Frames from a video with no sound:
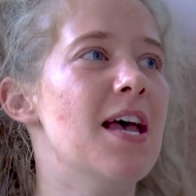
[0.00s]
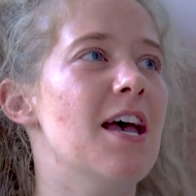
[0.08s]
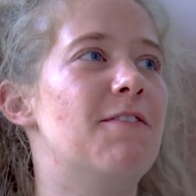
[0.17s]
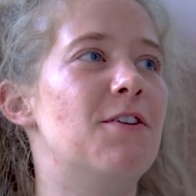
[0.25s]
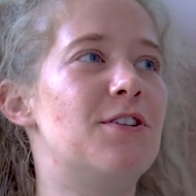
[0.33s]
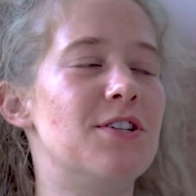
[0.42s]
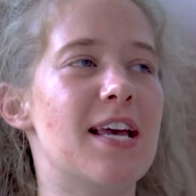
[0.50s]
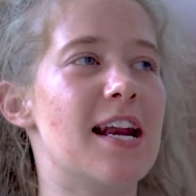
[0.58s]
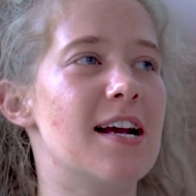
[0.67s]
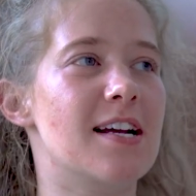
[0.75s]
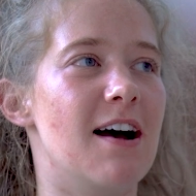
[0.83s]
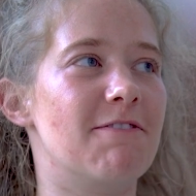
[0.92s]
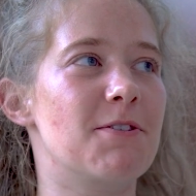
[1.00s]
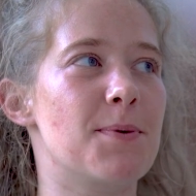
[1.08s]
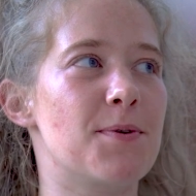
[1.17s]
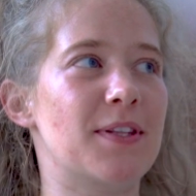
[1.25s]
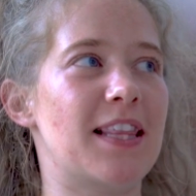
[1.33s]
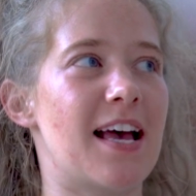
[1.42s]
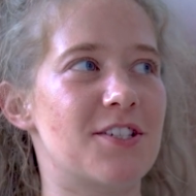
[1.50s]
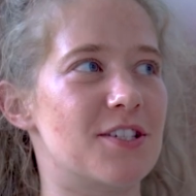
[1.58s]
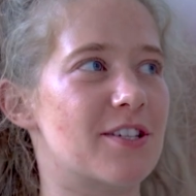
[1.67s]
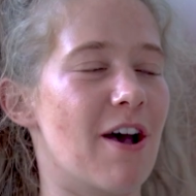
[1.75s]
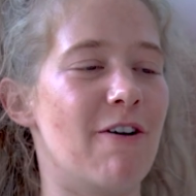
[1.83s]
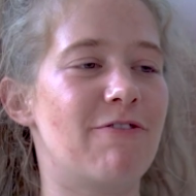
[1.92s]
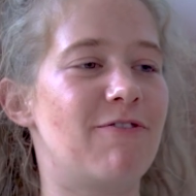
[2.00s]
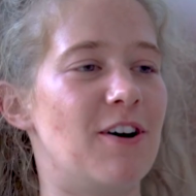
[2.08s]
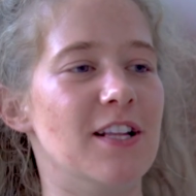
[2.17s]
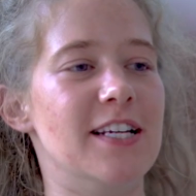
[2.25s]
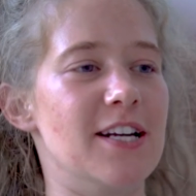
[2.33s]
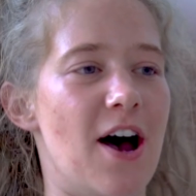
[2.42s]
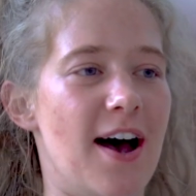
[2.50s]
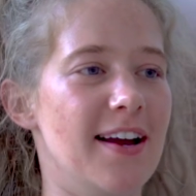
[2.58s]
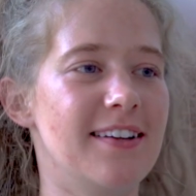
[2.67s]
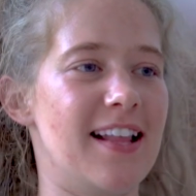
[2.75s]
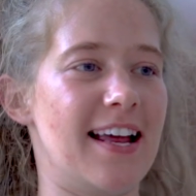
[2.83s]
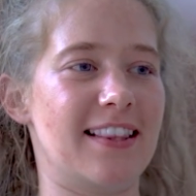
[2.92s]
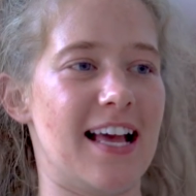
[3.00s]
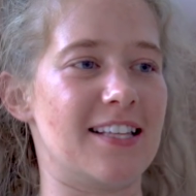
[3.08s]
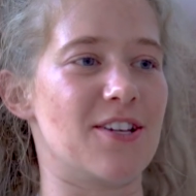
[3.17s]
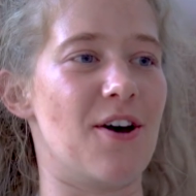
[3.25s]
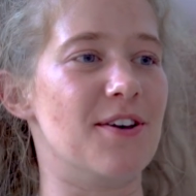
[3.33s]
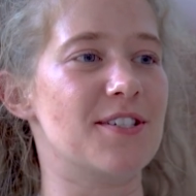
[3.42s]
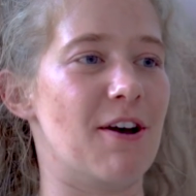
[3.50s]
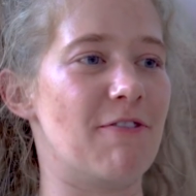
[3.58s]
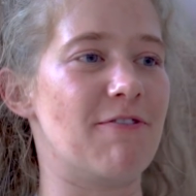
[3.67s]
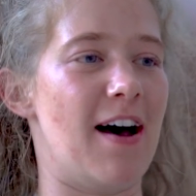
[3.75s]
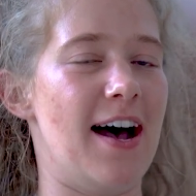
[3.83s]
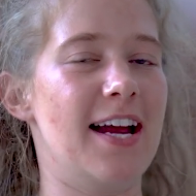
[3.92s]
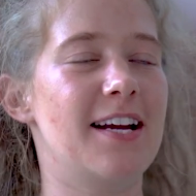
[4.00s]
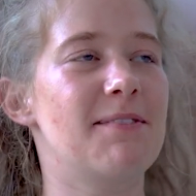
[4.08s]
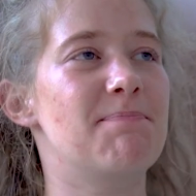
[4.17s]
If you do get uncomfortable with that, just go full and on. Like, that's also fine.